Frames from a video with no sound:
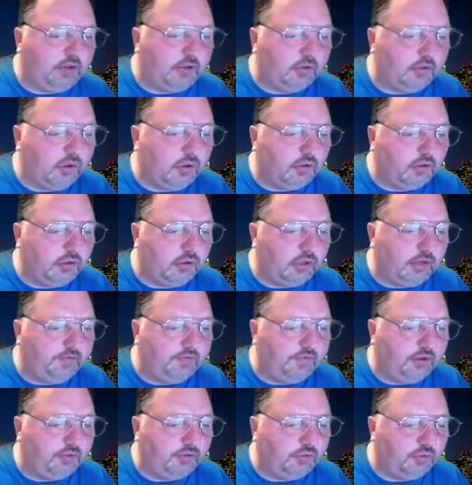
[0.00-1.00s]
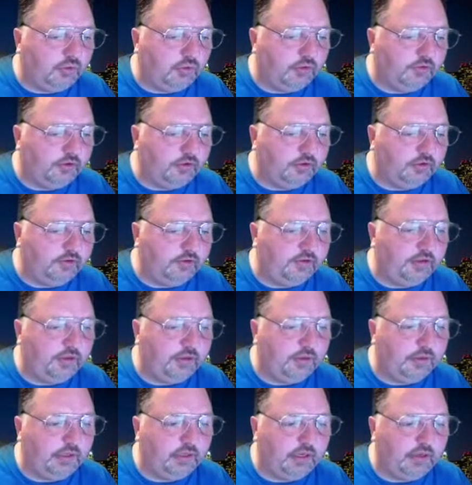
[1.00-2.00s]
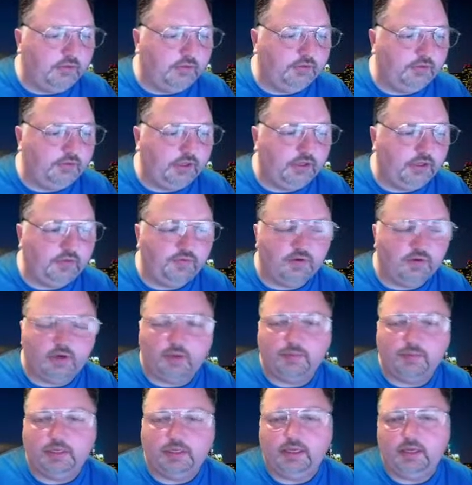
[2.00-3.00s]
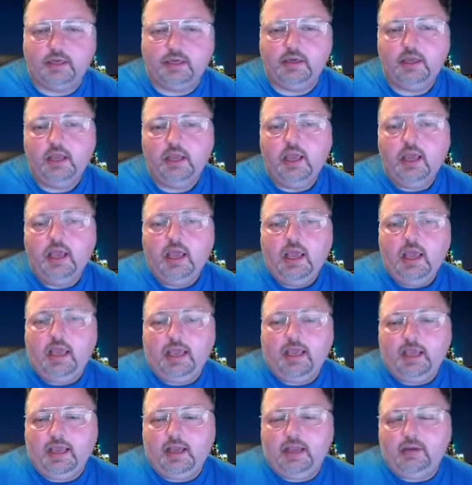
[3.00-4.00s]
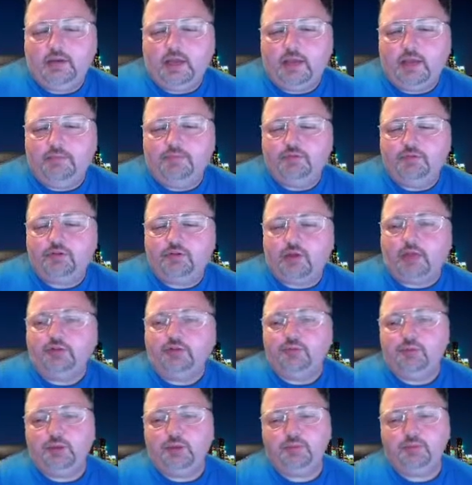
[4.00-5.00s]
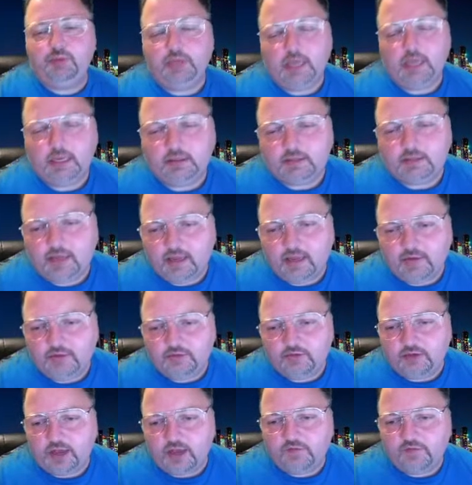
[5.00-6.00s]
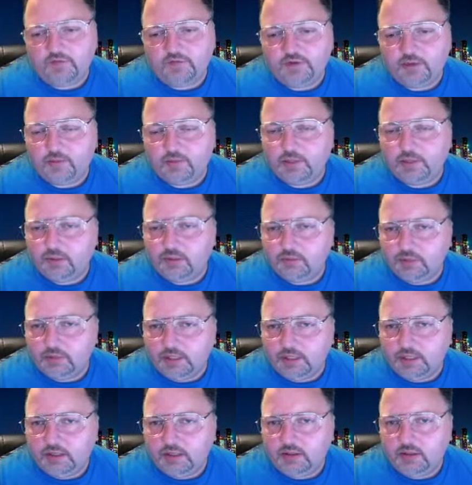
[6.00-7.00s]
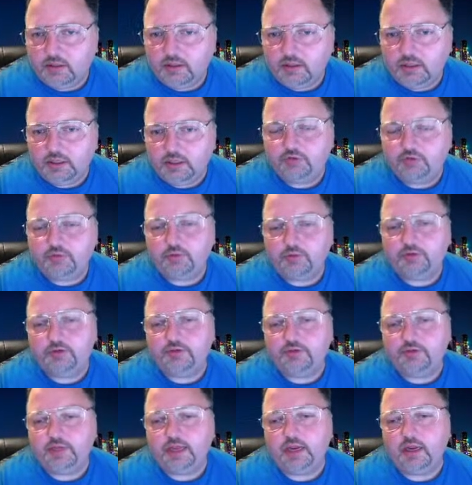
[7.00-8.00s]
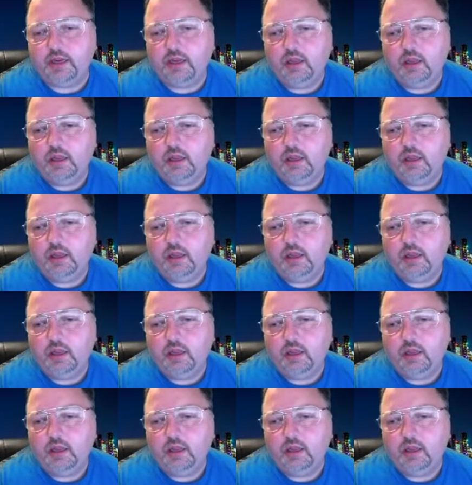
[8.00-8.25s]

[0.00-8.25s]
Local Life Outdoors, good to see you in the house. Thank you for coming in. And Scratch and PPA does a very unique, interesting